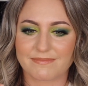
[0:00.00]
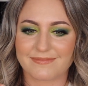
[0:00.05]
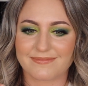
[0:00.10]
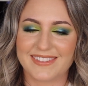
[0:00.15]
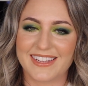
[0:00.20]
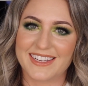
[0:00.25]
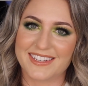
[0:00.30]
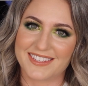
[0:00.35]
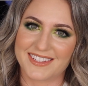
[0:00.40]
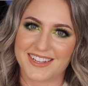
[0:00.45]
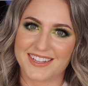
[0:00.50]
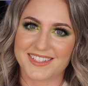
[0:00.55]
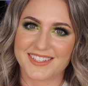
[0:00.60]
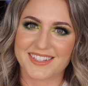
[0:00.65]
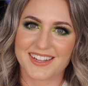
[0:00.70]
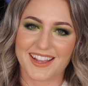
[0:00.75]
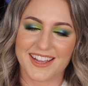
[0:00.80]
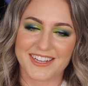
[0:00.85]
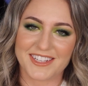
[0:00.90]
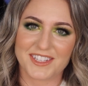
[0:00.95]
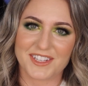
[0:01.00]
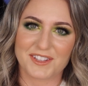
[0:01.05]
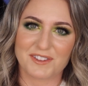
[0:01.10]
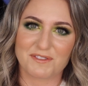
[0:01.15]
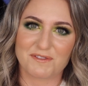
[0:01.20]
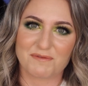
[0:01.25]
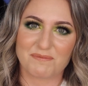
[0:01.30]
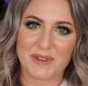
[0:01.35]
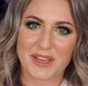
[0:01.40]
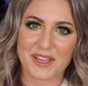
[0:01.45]
it does kind
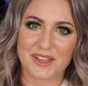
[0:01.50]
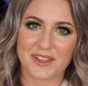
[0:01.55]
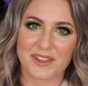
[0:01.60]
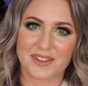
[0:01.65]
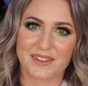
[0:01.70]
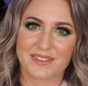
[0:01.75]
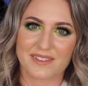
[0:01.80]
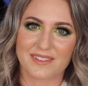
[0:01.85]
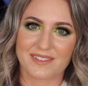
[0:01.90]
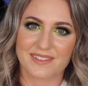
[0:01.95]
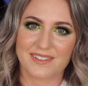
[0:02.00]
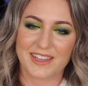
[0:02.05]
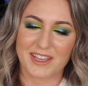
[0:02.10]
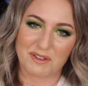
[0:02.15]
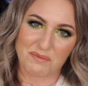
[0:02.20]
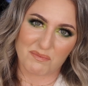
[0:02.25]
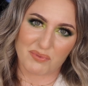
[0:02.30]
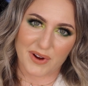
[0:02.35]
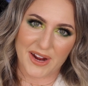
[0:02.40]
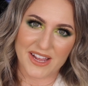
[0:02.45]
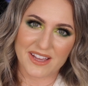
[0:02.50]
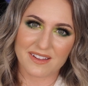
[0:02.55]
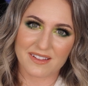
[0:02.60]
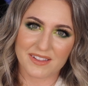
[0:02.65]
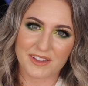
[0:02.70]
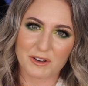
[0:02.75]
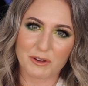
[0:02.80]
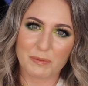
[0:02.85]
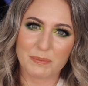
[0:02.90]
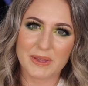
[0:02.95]
of make it break a
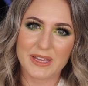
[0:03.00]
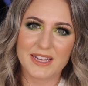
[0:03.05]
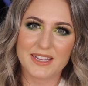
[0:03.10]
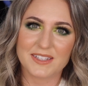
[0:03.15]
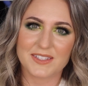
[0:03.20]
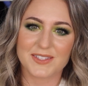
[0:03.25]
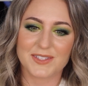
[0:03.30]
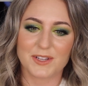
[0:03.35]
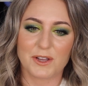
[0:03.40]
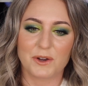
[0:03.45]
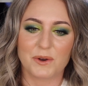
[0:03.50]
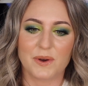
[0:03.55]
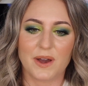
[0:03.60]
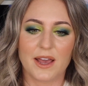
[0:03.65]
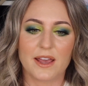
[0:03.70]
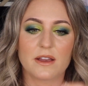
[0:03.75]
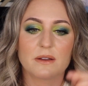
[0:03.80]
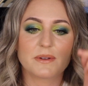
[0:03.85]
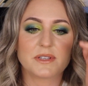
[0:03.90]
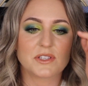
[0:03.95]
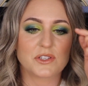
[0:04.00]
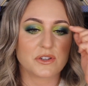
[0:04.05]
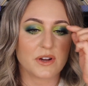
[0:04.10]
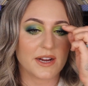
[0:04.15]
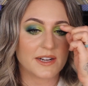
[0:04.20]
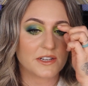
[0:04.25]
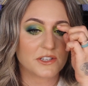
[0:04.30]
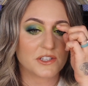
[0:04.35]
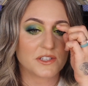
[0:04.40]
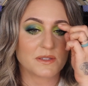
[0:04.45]
little bit. So I always try
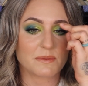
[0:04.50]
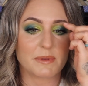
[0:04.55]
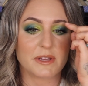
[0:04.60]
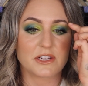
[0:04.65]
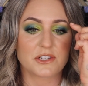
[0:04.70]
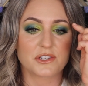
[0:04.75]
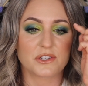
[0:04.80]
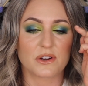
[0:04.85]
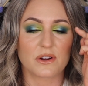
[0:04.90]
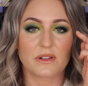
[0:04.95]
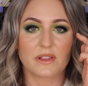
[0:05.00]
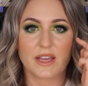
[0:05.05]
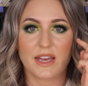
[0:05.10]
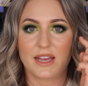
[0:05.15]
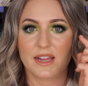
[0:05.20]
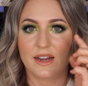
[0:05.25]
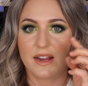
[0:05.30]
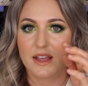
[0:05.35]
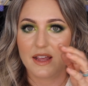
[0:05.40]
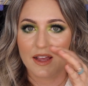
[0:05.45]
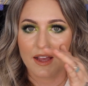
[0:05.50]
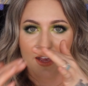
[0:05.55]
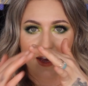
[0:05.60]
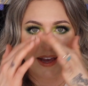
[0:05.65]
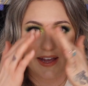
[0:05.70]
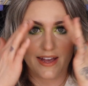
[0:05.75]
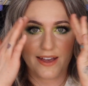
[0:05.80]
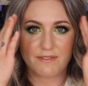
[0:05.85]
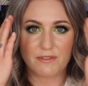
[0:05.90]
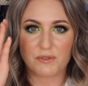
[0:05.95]
to just make sure that I
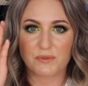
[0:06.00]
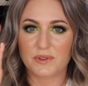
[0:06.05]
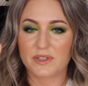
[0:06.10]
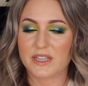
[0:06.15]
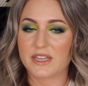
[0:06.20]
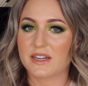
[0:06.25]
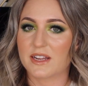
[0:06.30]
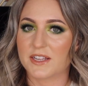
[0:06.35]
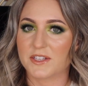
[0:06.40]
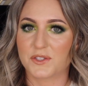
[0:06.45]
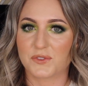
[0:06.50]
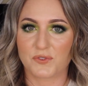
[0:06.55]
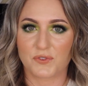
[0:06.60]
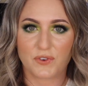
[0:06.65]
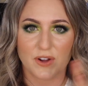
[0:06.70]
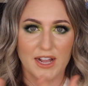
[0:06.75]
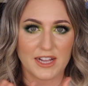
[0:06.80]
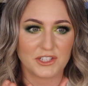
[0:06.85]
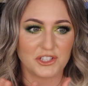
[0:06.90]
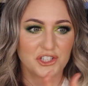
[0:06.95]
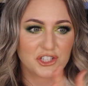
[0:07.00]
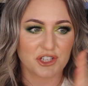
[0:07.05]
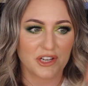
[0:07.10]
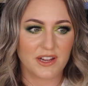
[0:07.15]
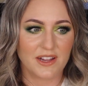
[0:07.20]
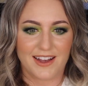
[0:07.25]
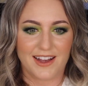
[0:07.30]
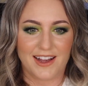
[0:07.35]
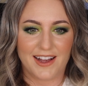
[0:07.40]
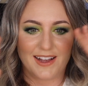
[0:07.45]
have a really nice, fresh,
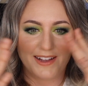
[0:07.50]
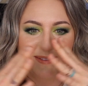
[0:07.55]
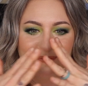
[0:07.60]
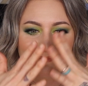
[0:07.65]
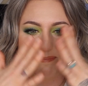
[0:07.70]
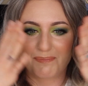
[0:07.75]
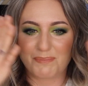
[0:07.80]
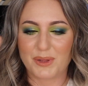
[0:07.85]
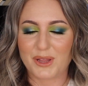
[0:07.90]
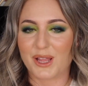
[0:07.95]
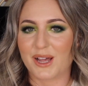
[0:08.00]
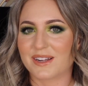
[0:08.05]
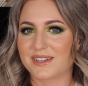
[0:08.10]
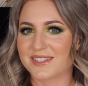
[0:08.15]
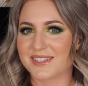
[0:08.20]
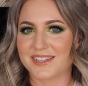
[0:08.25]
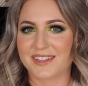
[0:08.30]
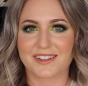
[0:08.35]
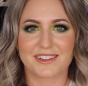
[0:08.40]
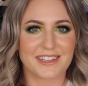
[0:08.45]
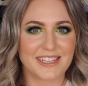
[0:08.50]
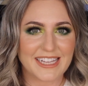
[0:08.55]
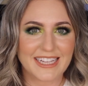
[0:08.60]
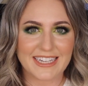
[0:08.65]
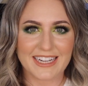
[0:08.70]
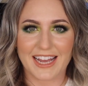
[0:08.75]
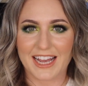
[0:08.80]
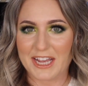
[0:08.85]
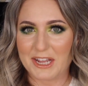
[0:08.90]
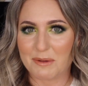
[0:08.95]
plucked,
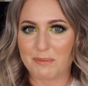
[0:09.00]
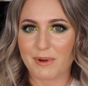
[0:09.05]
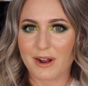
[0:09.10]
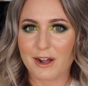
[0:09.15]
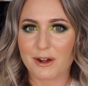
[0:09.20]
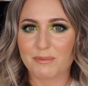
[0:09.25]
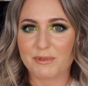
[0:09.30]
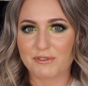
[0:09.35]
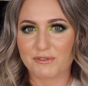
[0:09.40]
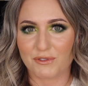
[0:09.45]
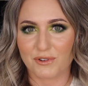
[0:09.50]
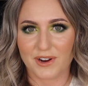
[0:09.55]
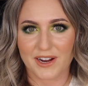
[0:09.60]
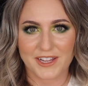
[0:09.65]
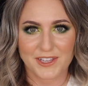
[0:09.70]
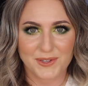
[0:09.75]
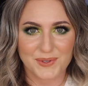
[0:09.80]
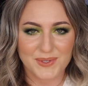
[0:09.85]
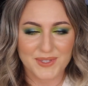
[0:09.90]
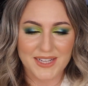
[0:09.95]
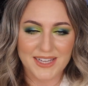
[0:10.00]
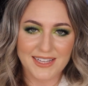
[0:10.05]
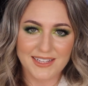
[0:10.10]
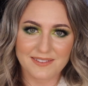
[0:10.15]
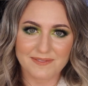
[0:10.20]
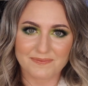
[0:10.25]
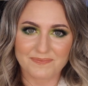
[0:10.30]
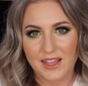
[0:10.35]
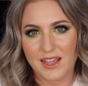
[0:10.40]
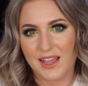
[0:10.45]
clean eyebrow before I use
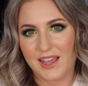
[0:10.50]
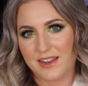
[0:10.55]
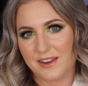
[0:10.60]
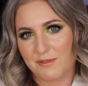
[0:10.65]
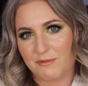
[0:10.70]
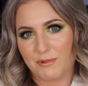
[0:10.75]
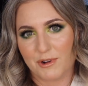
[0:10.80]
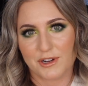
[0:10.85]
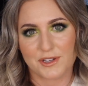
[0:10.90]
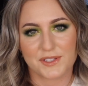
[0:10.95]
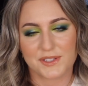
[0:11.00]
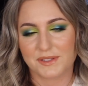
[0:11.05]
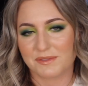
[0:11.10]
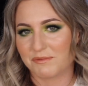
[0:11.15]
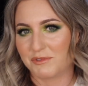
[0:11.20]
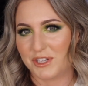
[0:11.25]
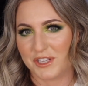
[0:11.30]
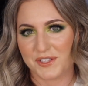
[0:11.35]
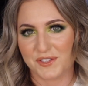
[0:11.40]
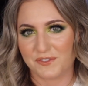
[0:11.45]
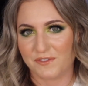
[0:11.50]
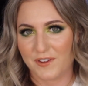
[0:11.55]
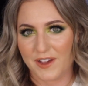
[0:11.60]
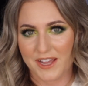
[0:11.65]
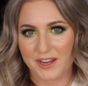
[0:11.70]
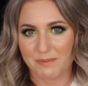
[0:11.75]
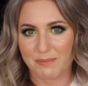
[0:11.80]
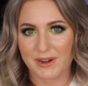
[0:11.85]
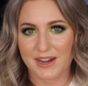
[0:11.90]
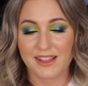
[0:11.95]
it, and it works just
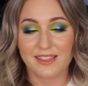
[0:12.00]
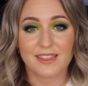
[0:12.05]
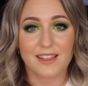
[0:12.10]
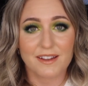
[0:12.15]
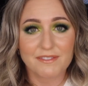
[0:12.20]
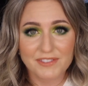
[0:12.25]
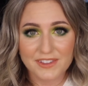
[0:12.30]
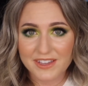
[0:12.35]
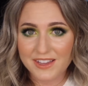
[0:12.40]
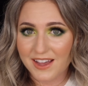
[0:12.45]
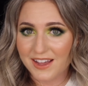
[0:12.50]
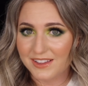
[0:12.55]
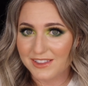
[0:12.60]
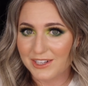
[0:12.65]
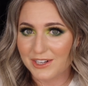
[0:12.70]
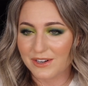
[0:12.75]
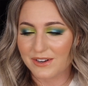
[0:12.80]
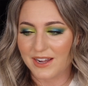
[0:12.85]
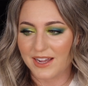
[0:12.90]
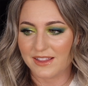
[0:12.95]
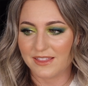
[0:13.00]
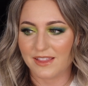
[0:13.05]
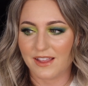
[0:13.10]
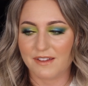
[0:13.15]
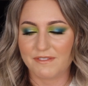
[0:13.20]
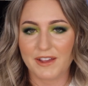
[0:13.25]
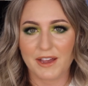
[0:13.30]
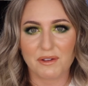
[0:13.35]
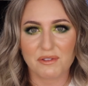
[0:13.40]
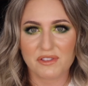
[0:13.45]
fine. But I love the color. I
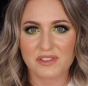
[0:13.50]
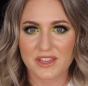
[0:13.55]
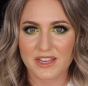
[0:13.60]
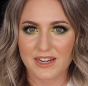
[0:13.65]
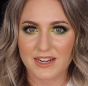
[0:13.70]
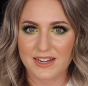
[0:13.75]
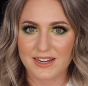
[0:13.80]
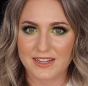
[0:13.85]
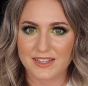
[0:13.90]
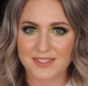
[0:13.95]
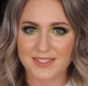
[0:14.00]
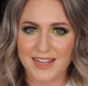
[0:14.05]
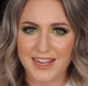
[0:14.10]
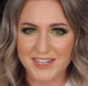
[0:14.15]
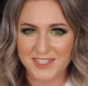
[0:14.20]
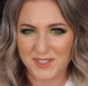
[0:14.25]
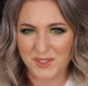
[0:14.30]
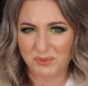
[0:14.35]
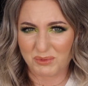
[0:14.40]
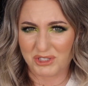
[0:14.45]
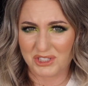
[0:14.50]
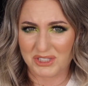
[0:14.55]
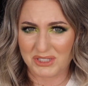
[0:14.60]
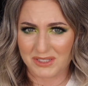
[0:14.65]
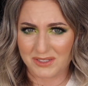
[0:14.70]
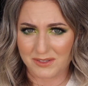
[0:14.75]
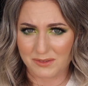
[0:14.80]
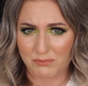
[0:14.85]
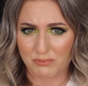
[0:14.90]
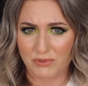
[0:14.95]
love how thin it is. I just wish it
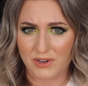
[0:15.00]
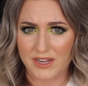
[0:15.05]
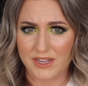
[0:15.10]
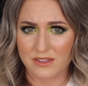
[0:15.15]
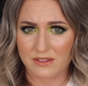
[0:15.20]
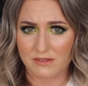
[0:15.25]
didn't break